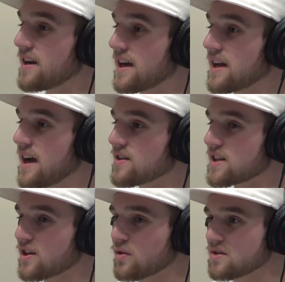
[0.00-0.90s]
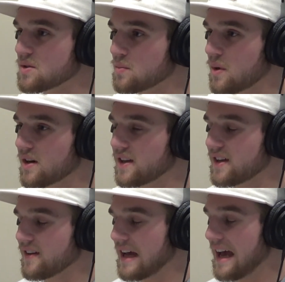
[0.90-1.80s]
Saturday night. I was at a
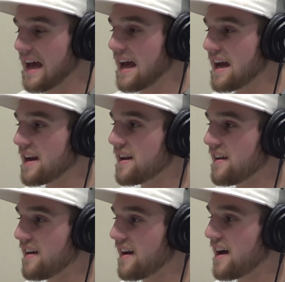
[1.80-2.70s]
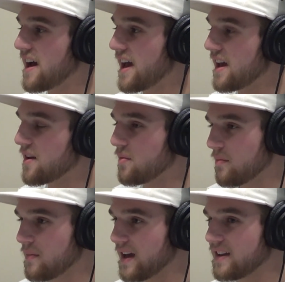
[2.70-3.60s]
Christmas party, and
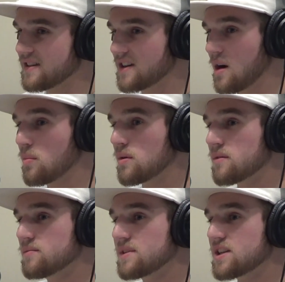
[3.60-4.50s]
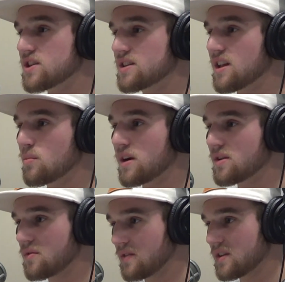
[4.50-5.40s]
I met this couple that
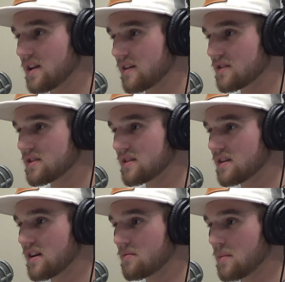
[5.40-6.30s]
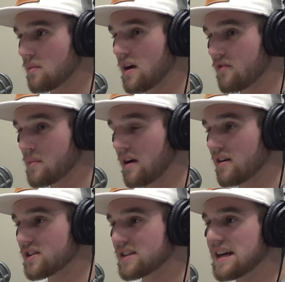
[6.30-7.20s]
just celebrated 50 years
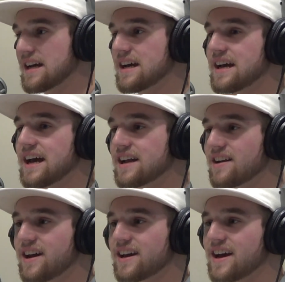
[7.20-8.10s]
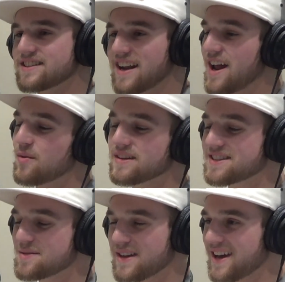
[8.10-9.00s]
of marriage. And like I
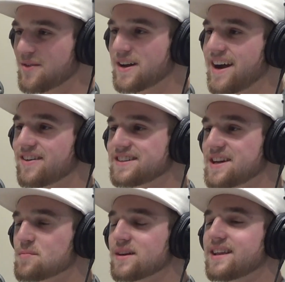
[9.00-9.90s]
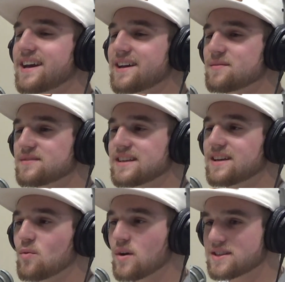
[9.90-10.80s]
said, I don't want this to be like a 1 hour thing, but
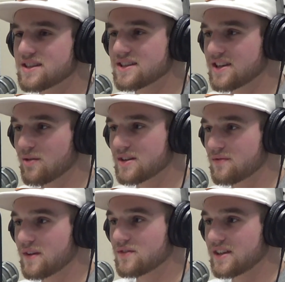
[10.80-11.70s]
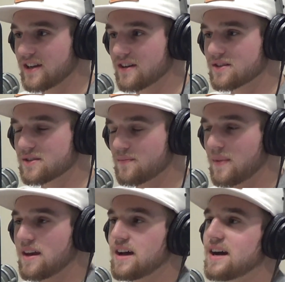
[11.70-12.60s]
like, what's the secret to 50
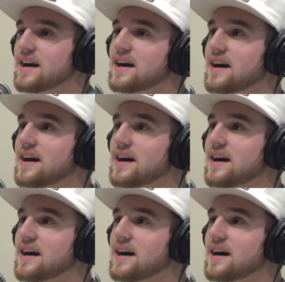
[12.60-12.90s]
years?